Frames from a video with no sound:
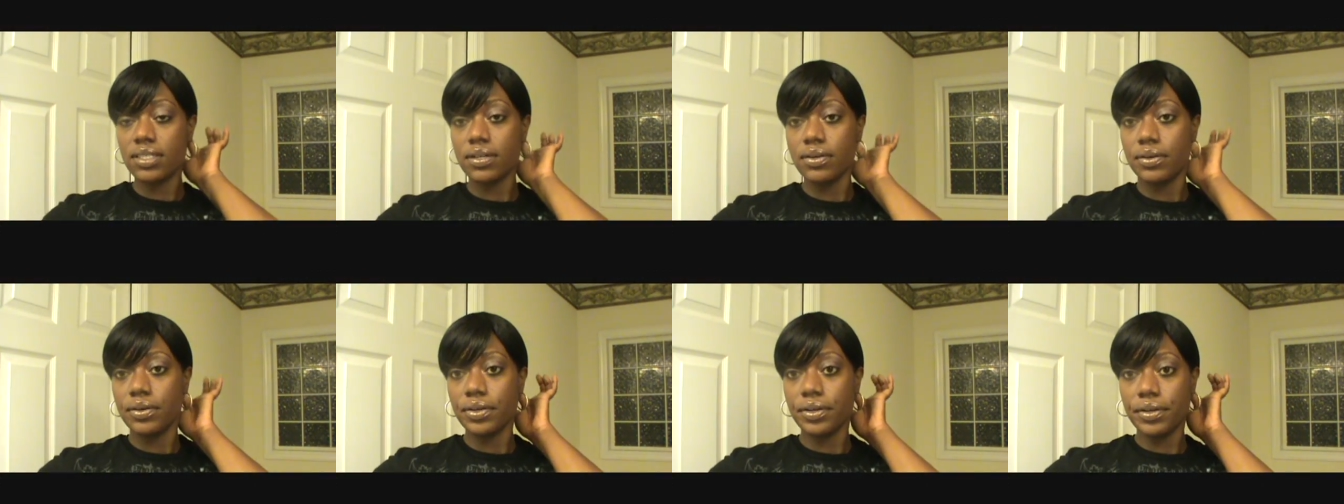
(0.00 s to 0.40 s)

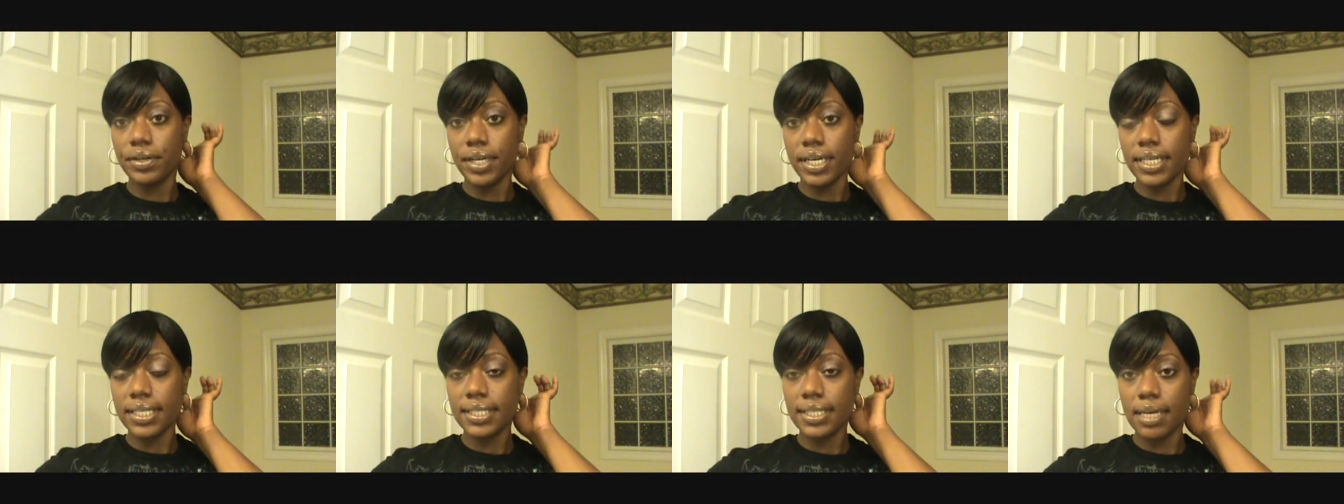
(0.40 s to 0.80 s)
so your
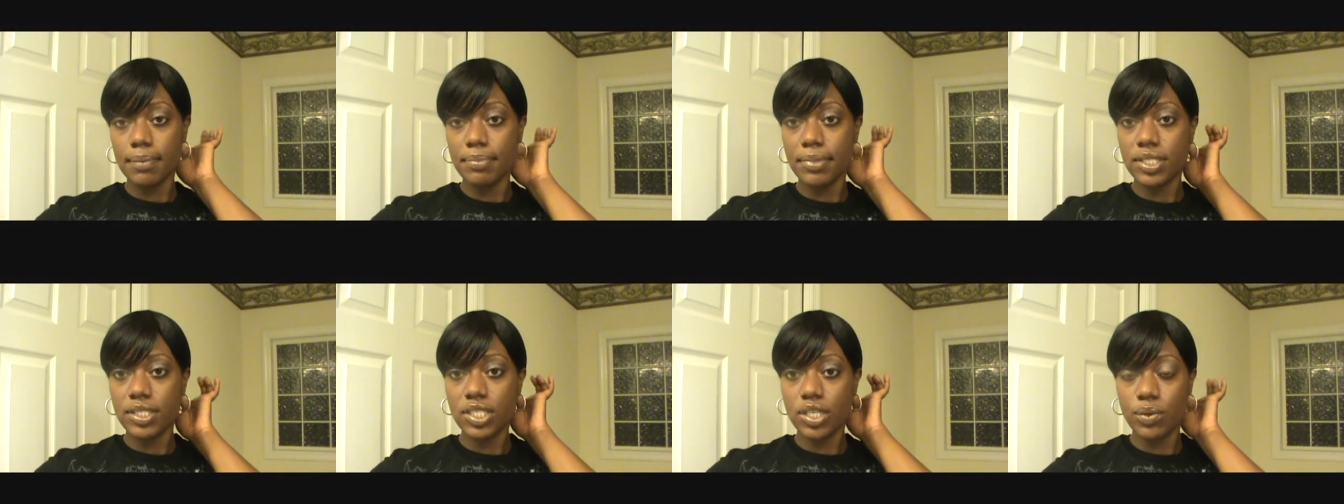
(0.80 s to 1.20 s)
next
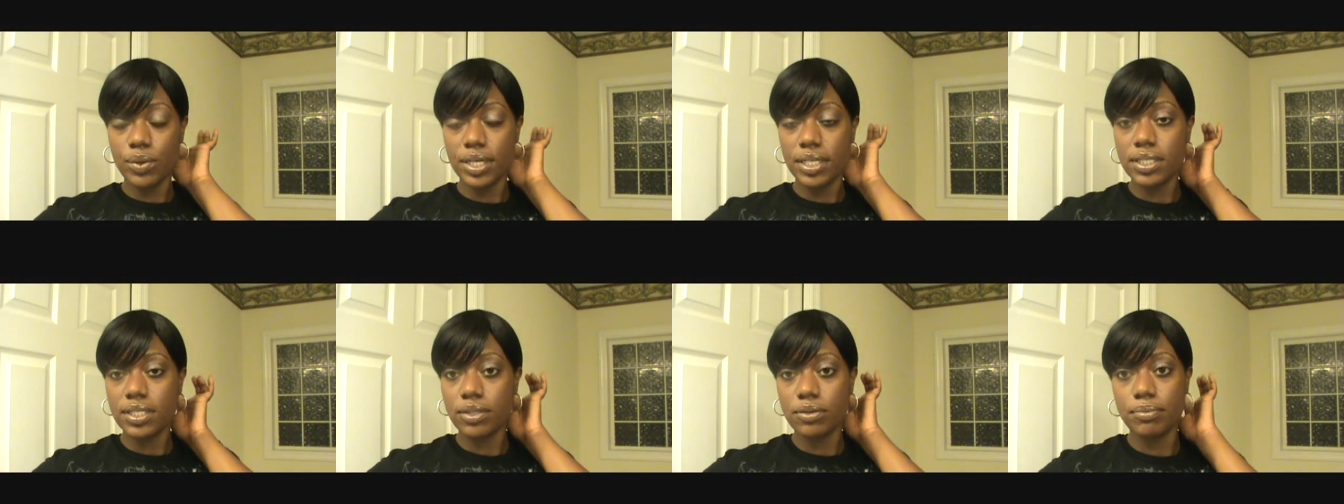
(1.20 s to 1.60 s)
step is
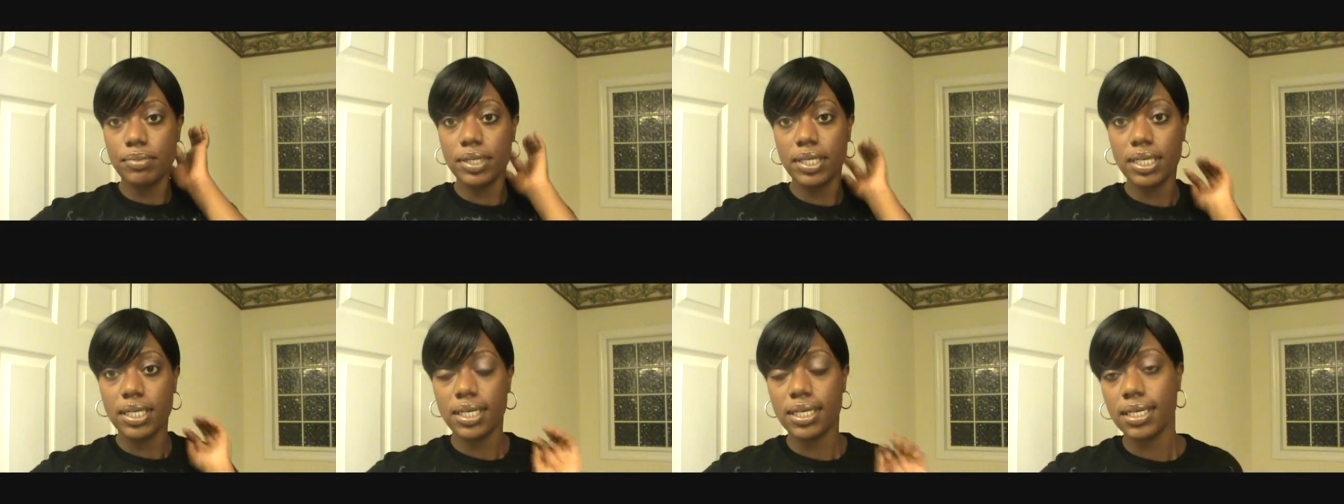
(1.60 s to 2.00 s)
going to
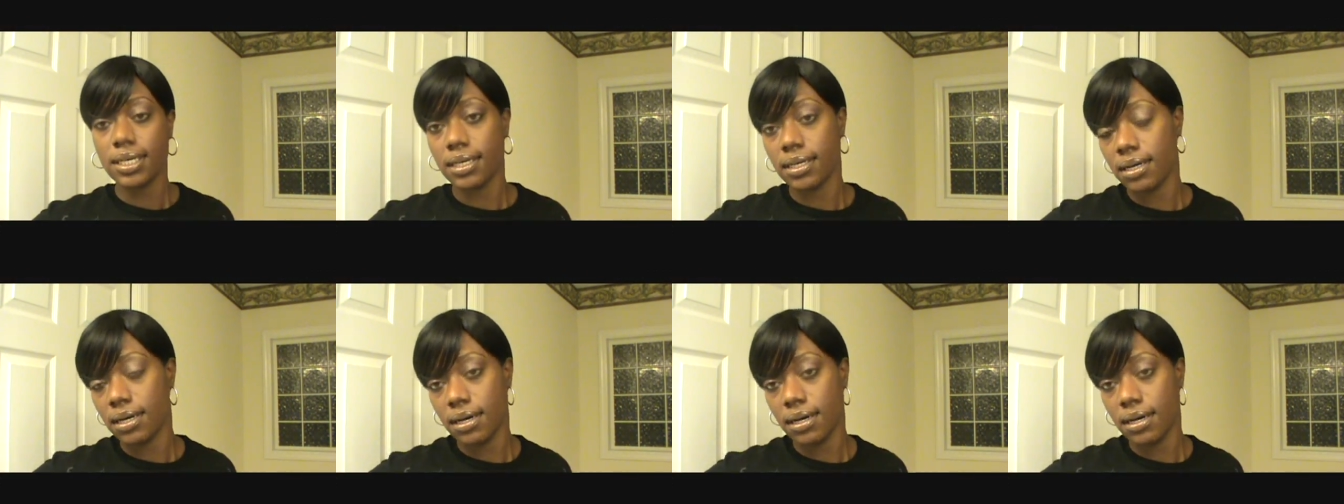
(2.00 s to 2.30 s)
be,